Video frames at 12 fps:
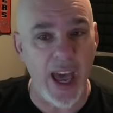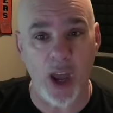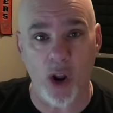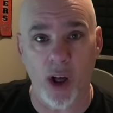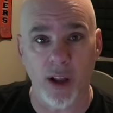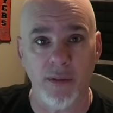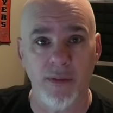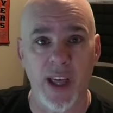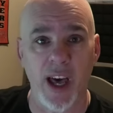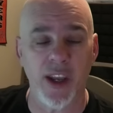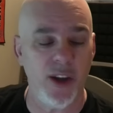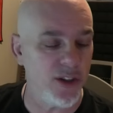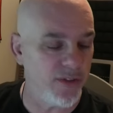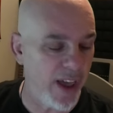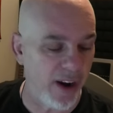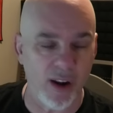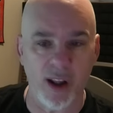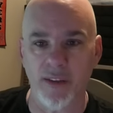at all. Not a huge
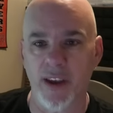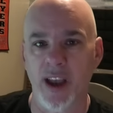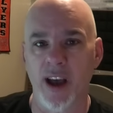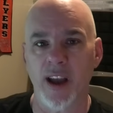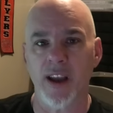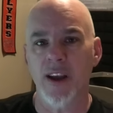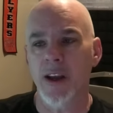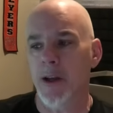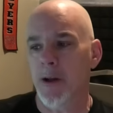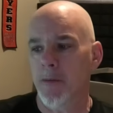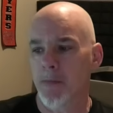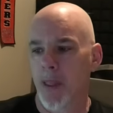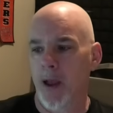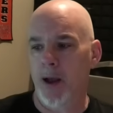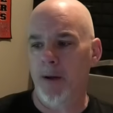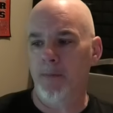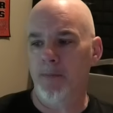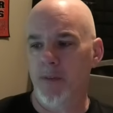fan at all of AI
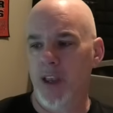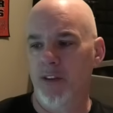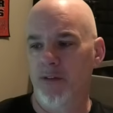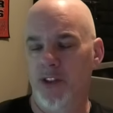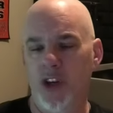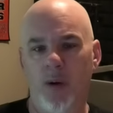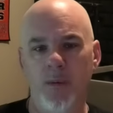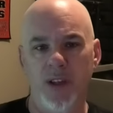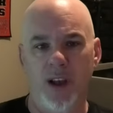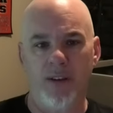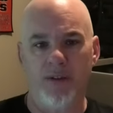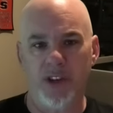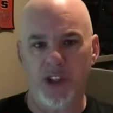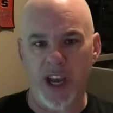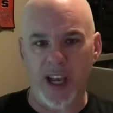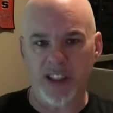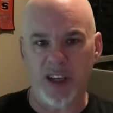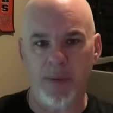in terms of
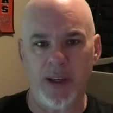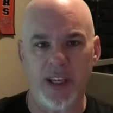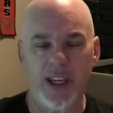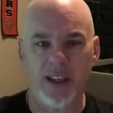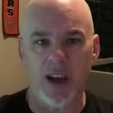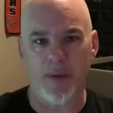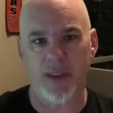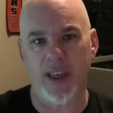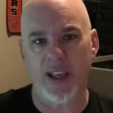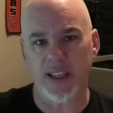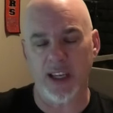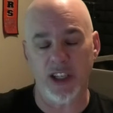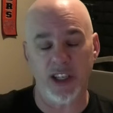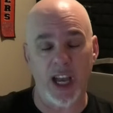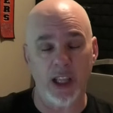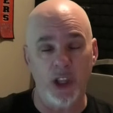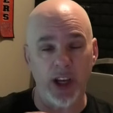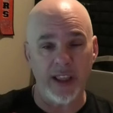ChatGPT type of things.
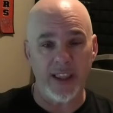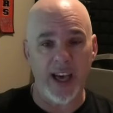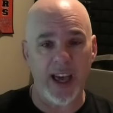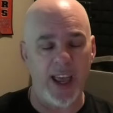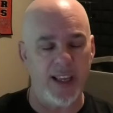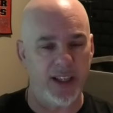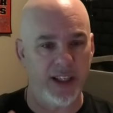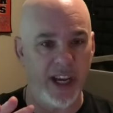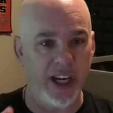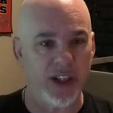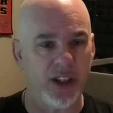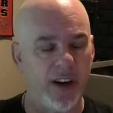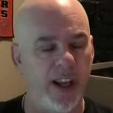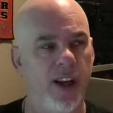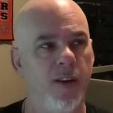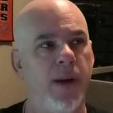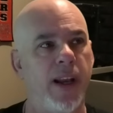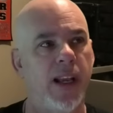I look at that as a teacher and I
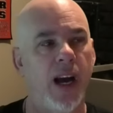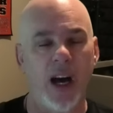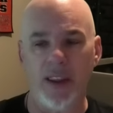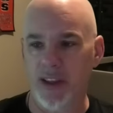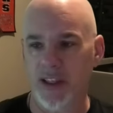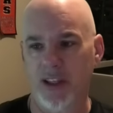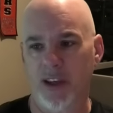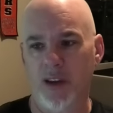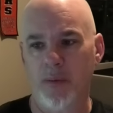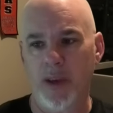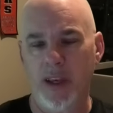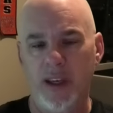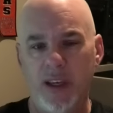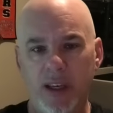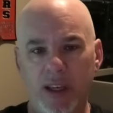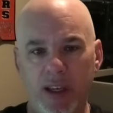go, oh my God, this is going to be